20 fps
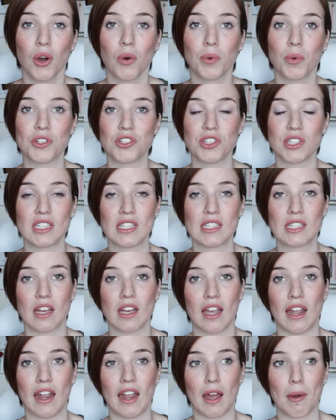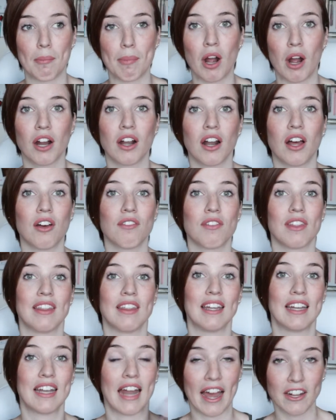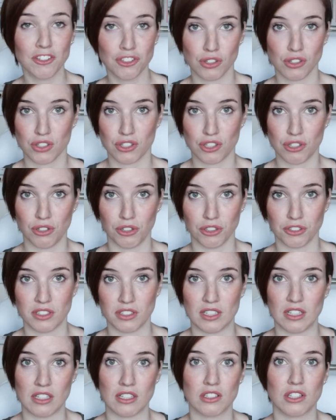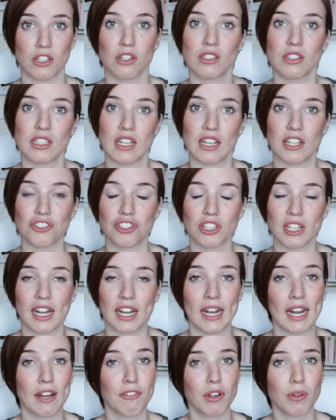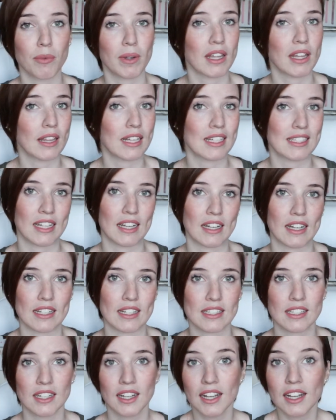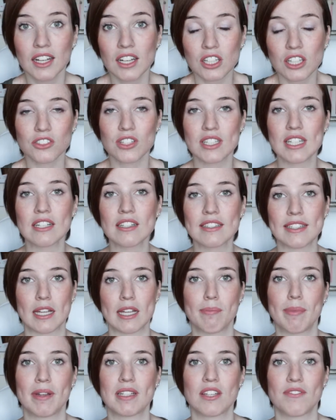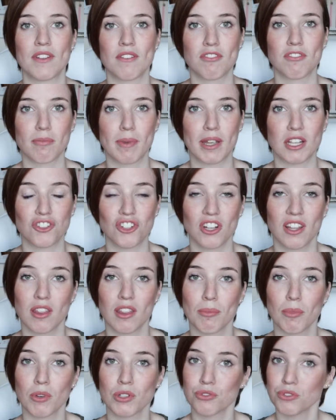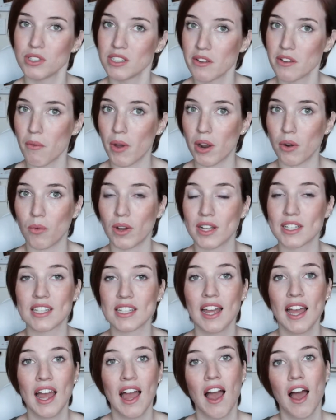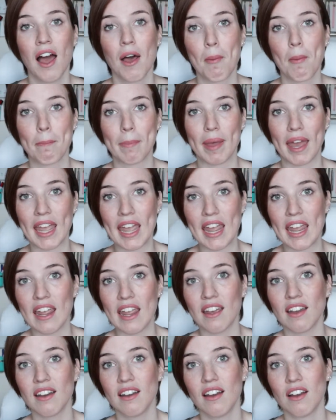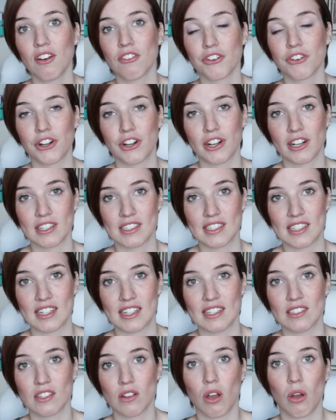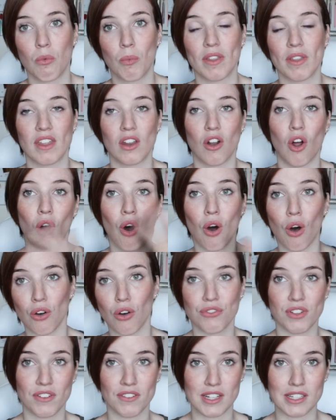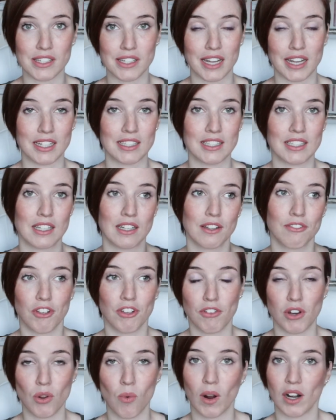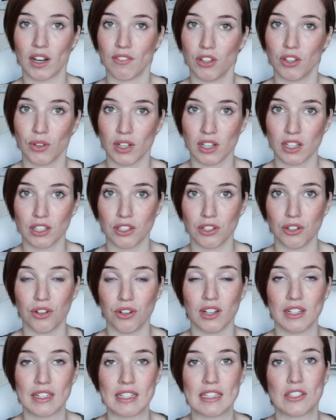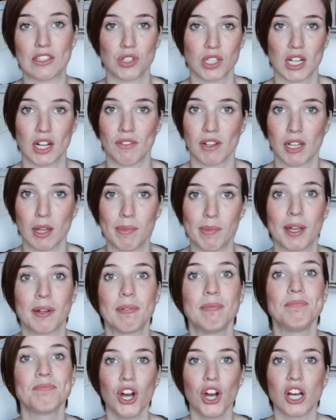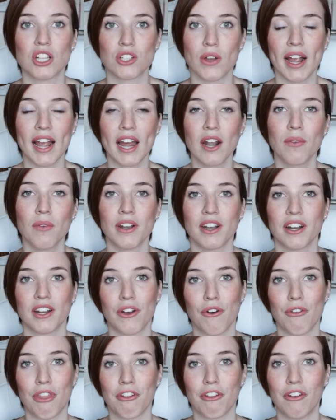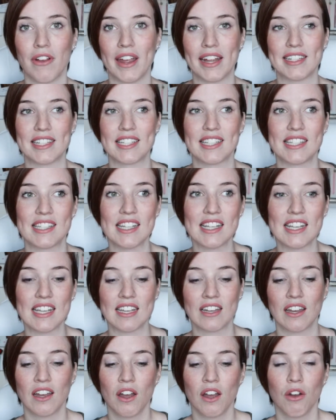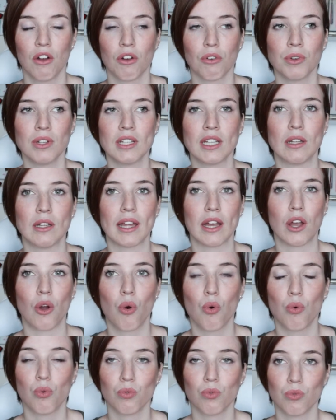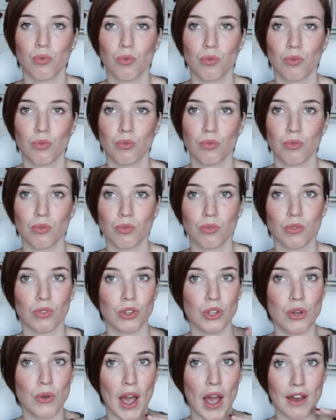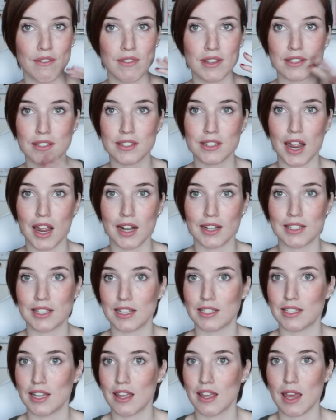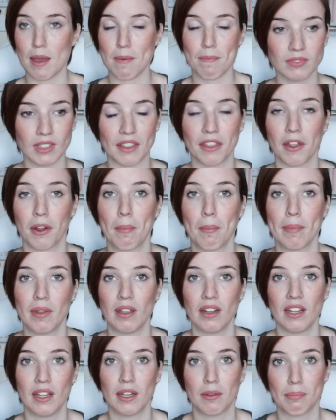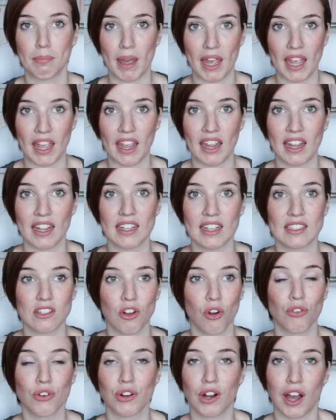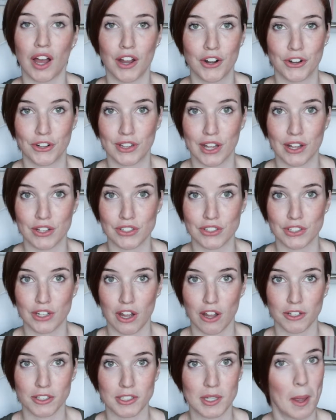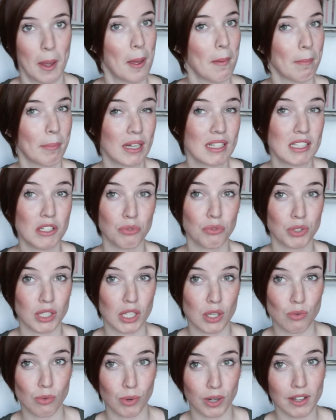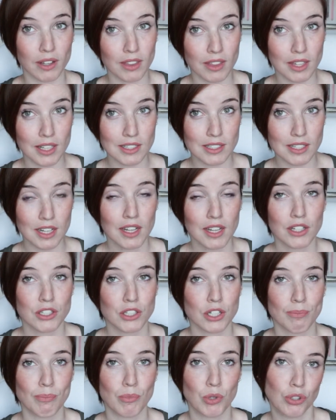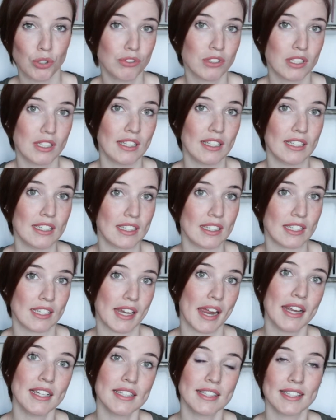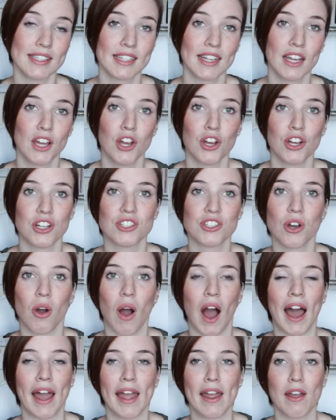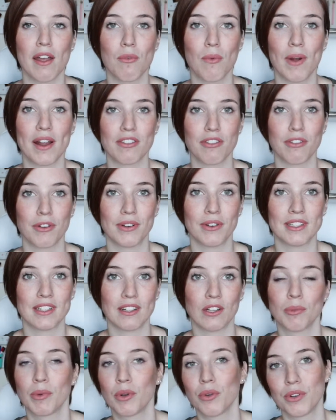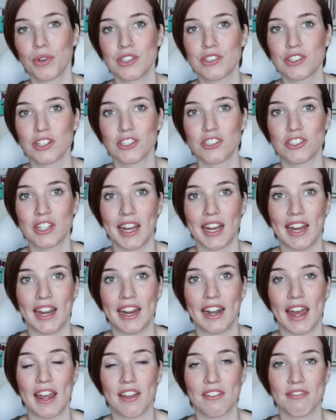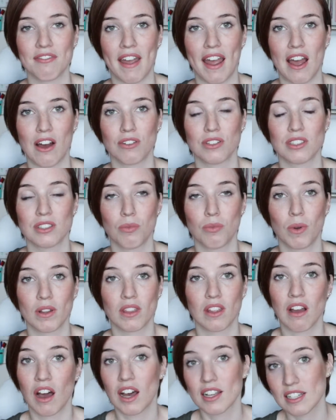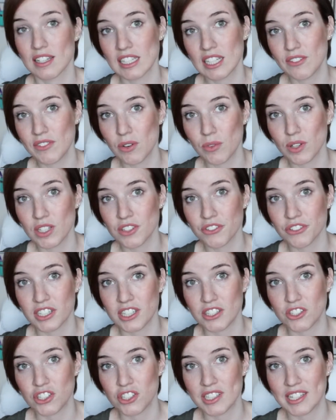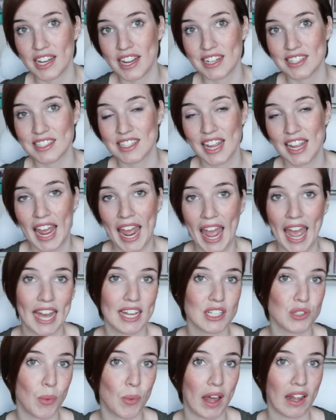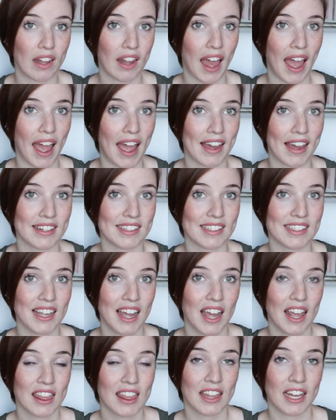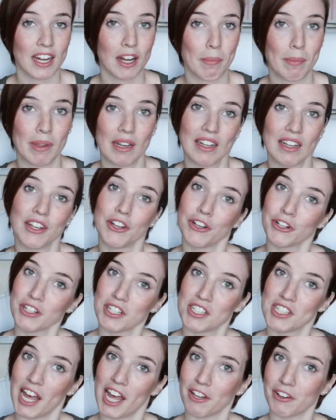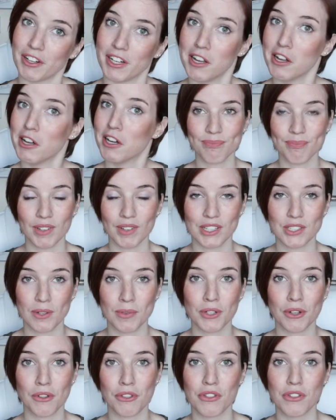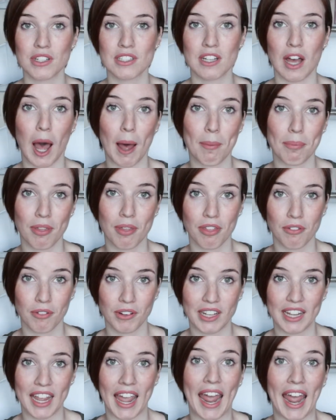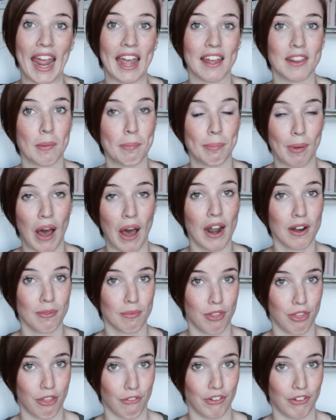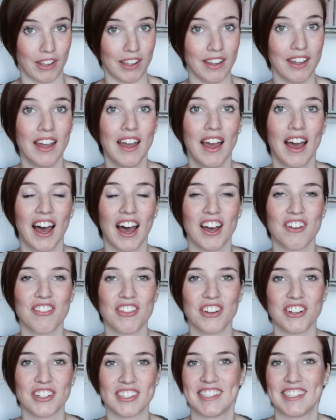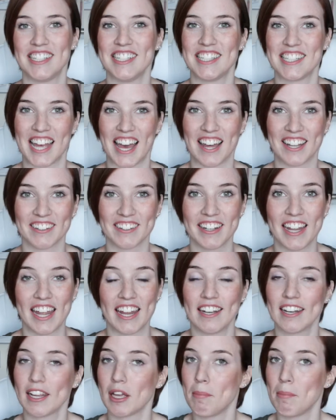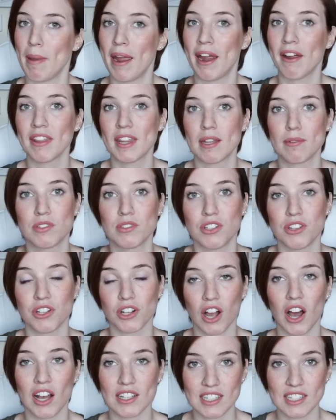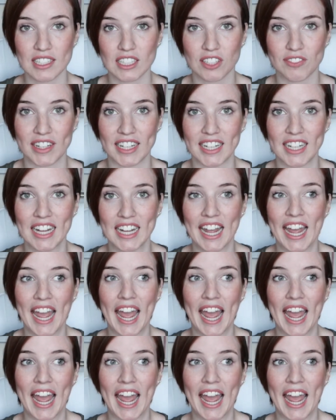which is a part of the National Student Nursing Association, and every week they send us just little tidbits of information, and the most recent one was pay for nurses within all 50 states, 51 if you include the District of Columbia. So I kind of wanted to go through and see really, like, you have these states that say that their median pay is over $100,000, but is it really worth it to move to these states? So I went through and did a little bit of research, and I found what the cost of living was for each state, as well as their median nurse salary. So I'm gonna go through the top three and the bottom three of the nursing salary and then compare them to their cost of living.